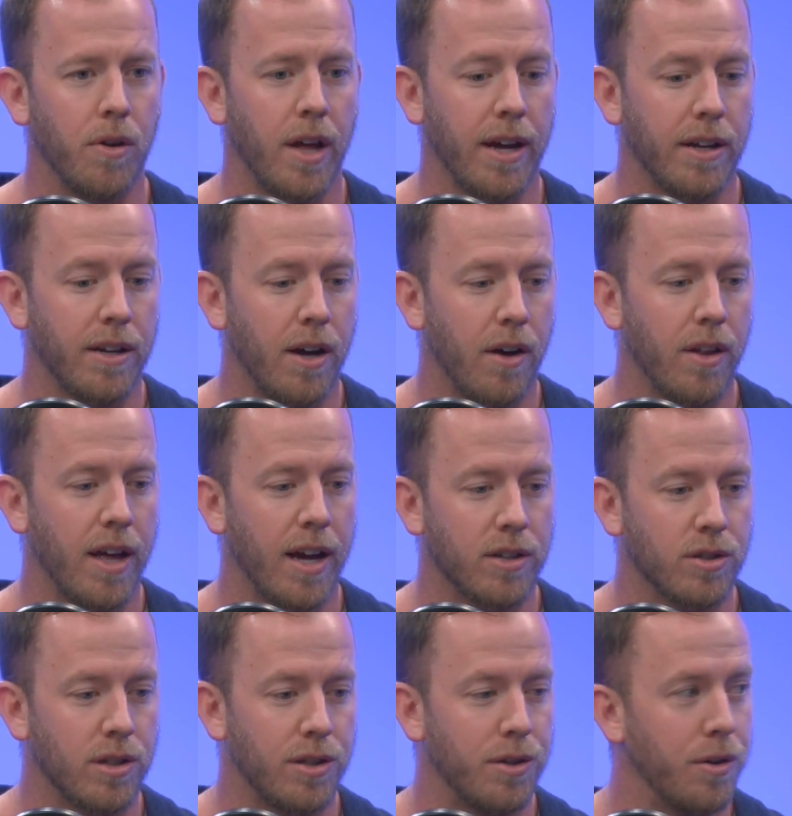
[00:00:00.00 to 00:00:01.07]
Like, no, they
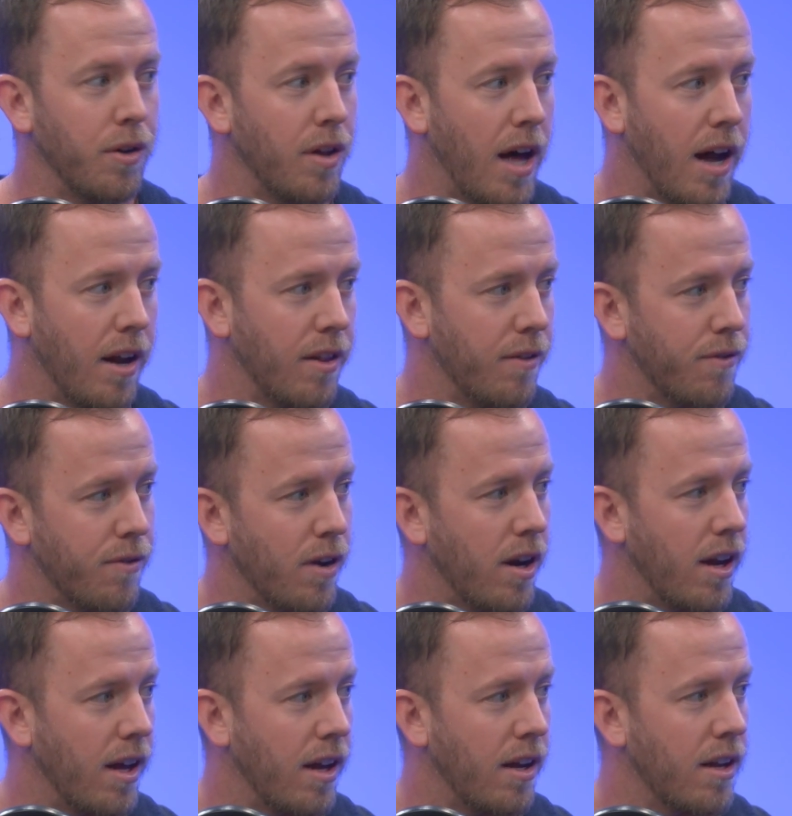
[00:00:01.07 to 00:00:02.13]
actually do a lot on the
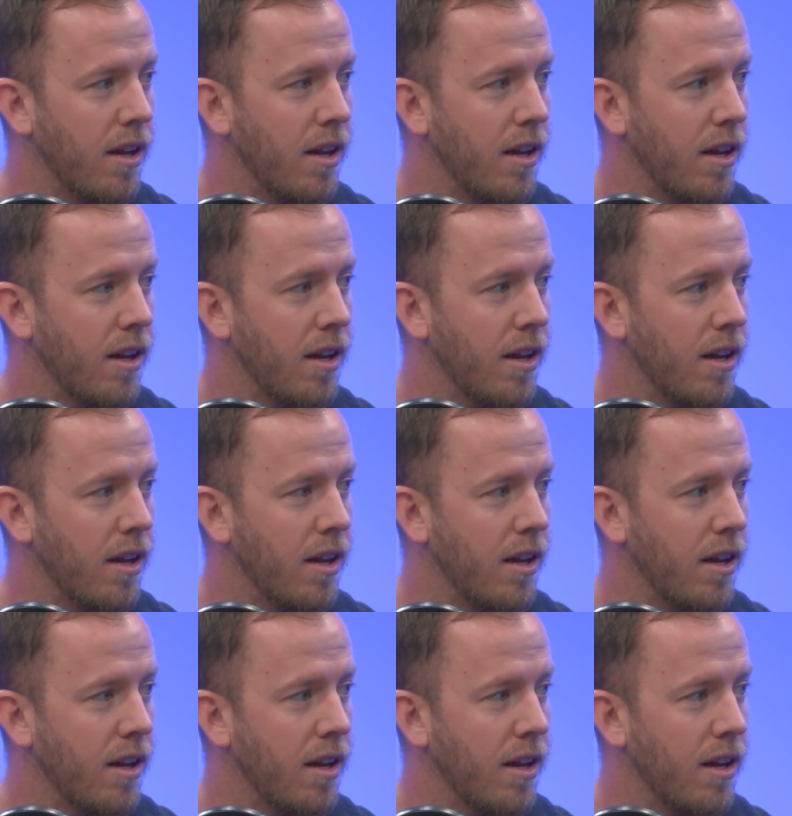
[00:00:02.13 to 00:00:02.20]
front end